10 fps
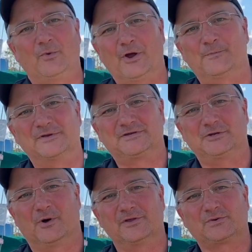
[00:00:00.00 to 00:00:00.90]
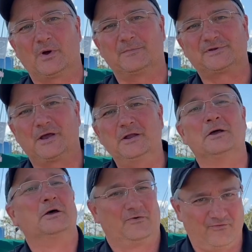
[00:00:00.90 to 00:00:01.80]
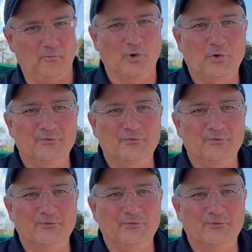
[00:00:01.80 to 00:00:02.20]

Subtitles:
we hope to see you on this website for more cool